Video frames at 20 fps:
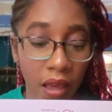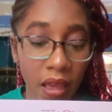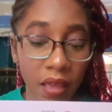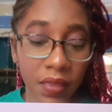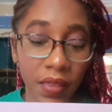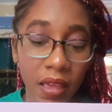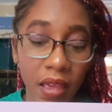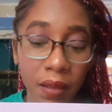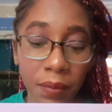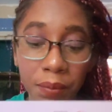
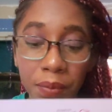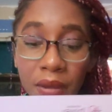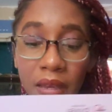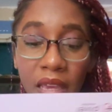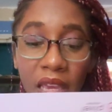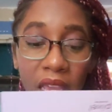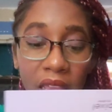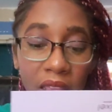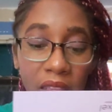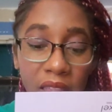And then
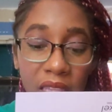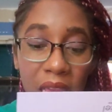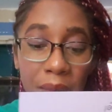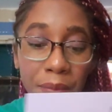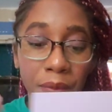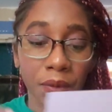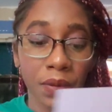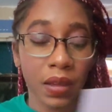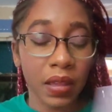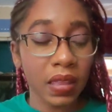put it in the
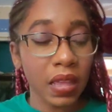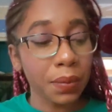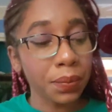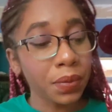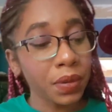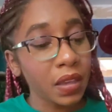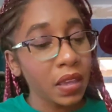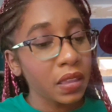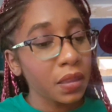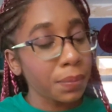sample, and then
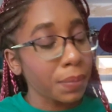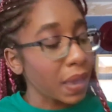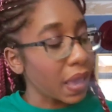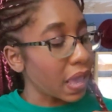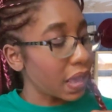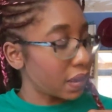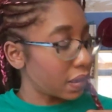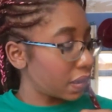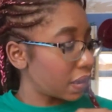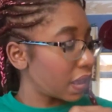put it in the
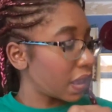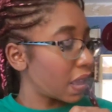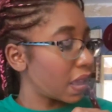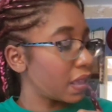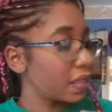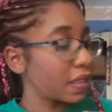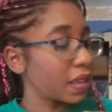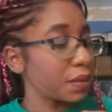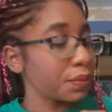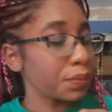bag,
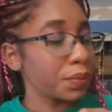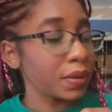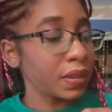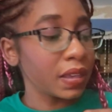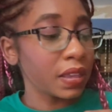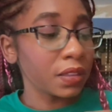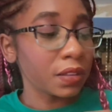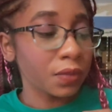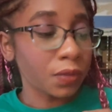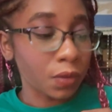and then
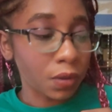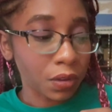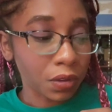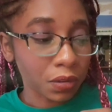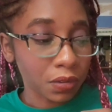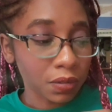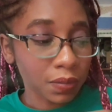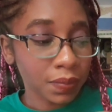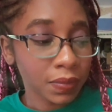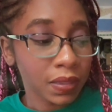put it in the
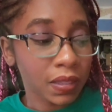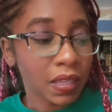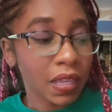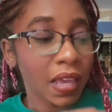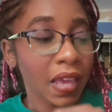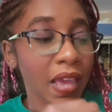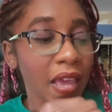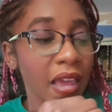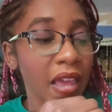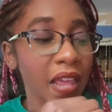foil.
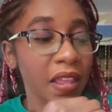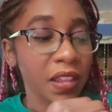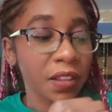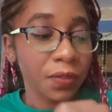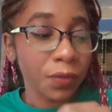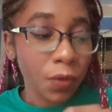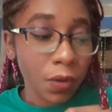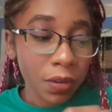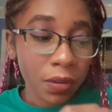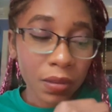
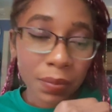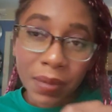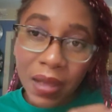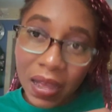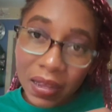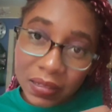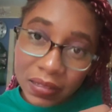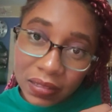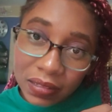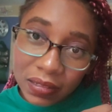And the foil in the
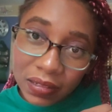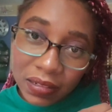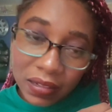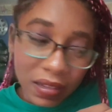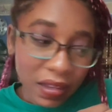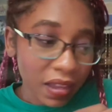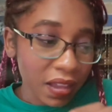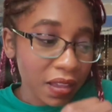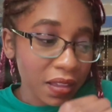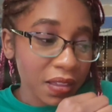box.
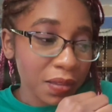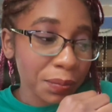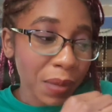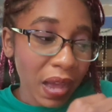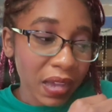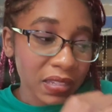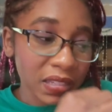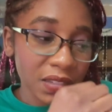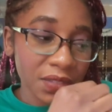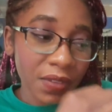
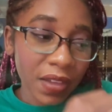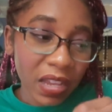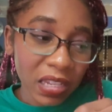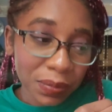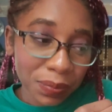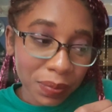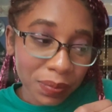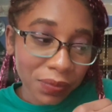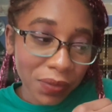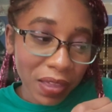Box in the
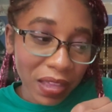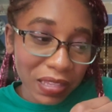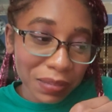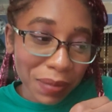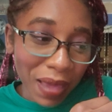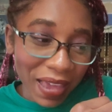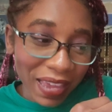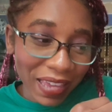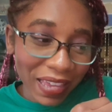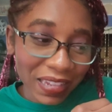
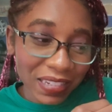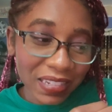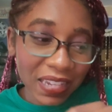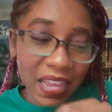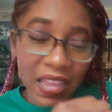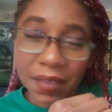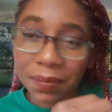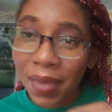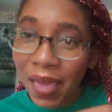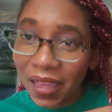FedEx package,
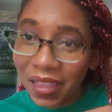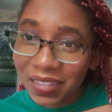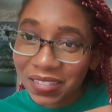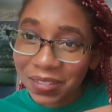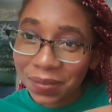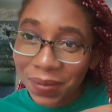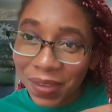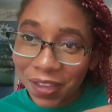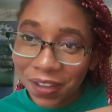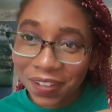and
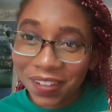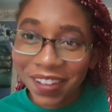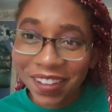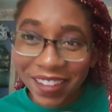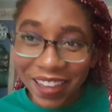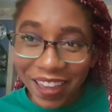package in the mail.